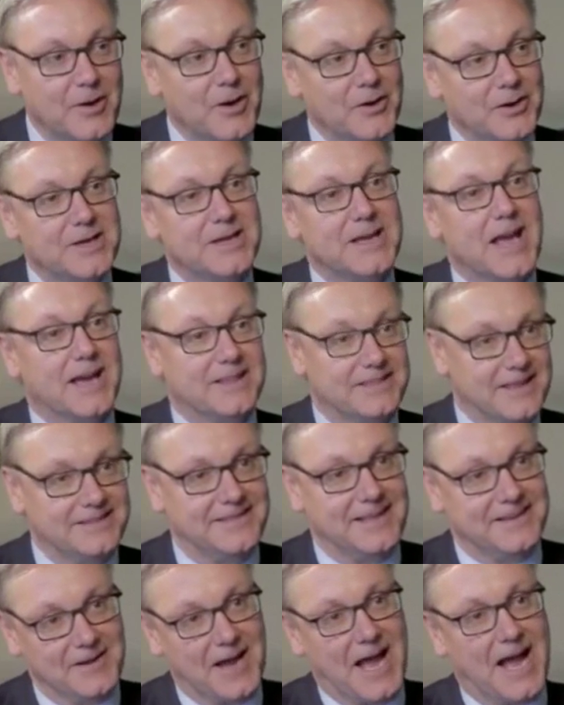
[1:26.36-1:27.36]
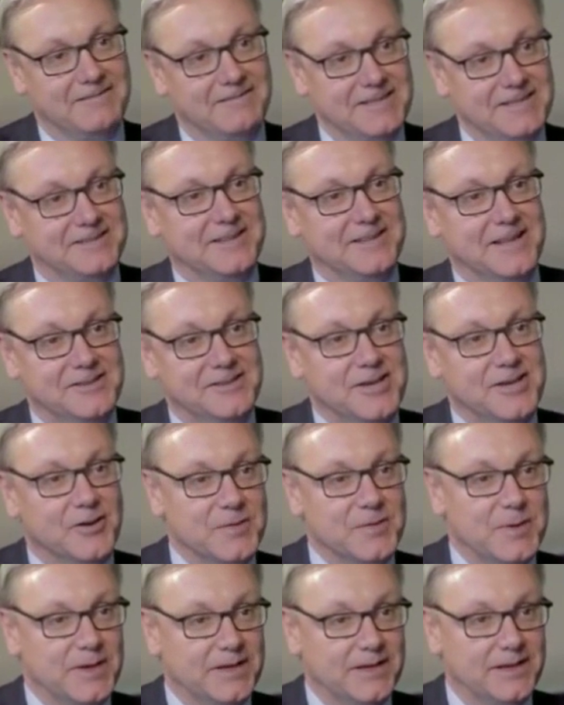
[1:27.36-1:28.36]
Well, I think obviously they
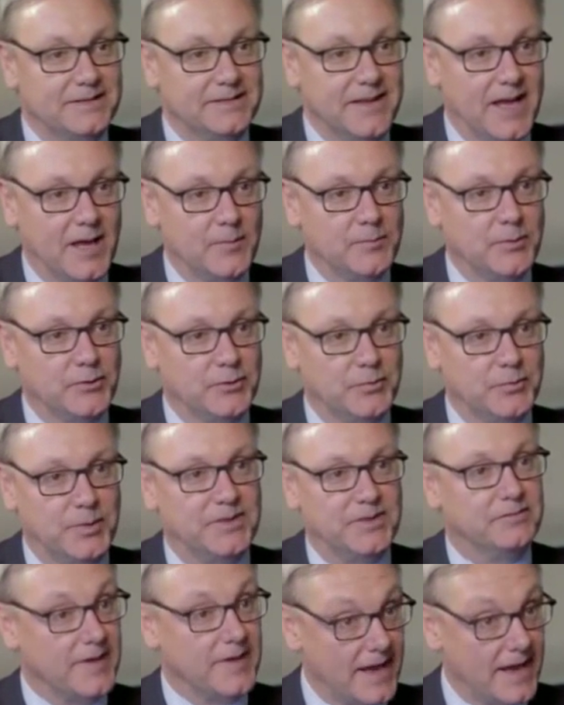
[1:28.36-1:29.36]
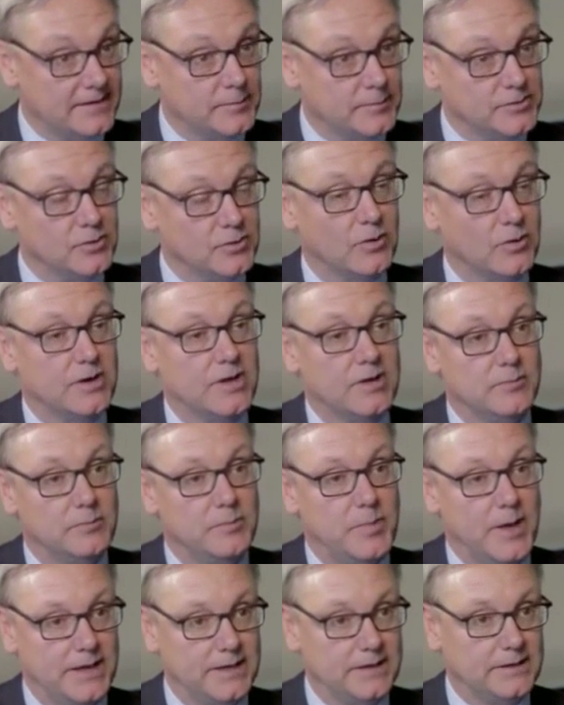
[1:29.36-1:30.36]
cherry pick examples, but the vast majority
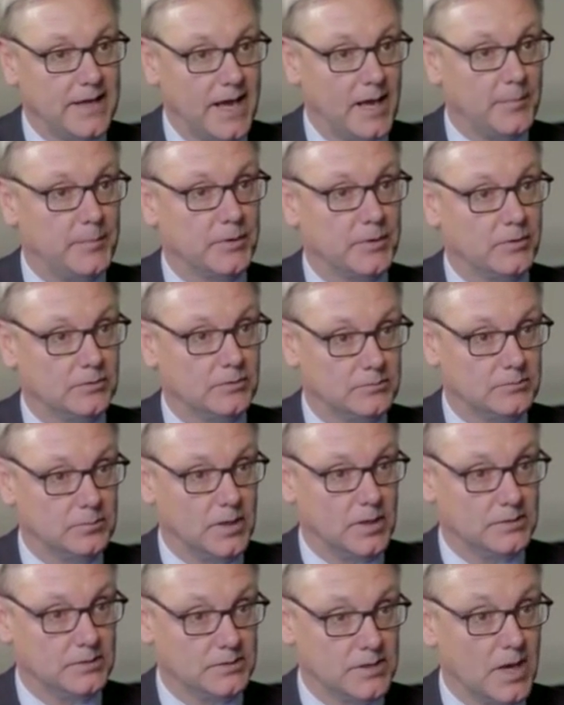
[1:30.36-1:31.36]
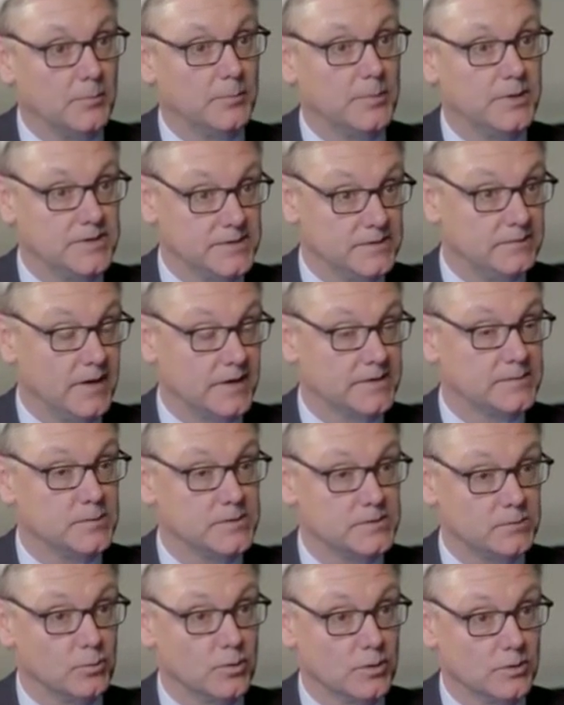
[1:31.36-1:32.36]
of Bain Capital companies'
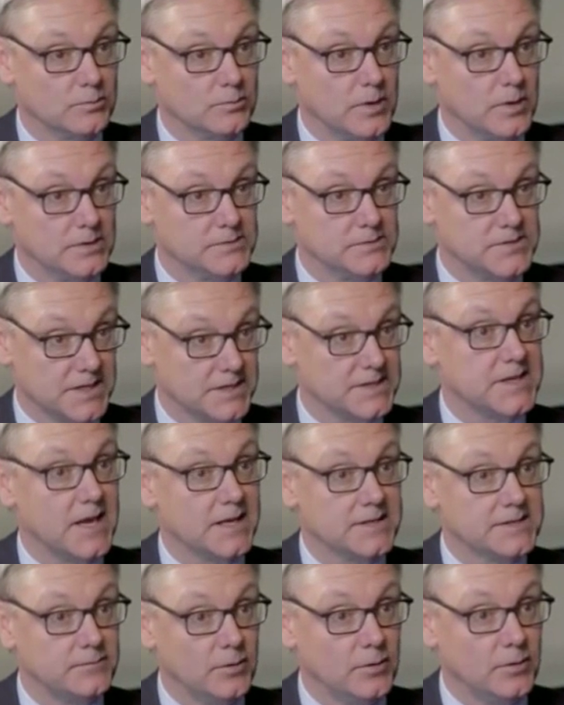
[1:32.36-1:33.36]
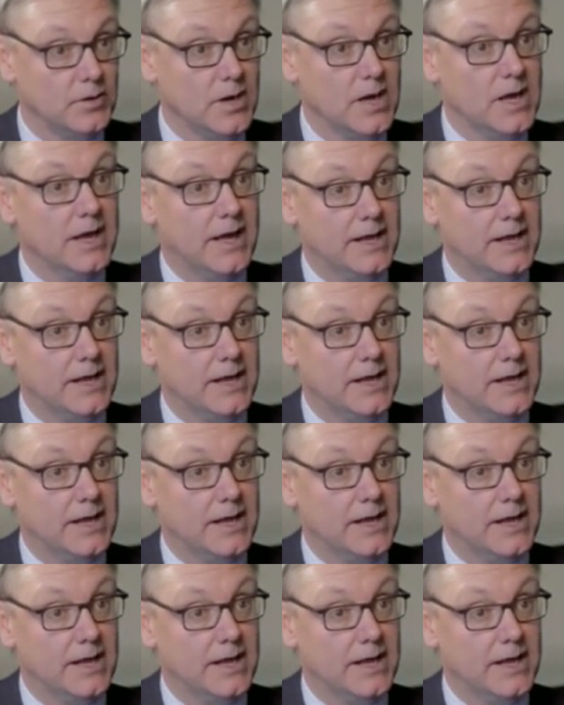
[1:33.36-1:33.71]
investments were successful.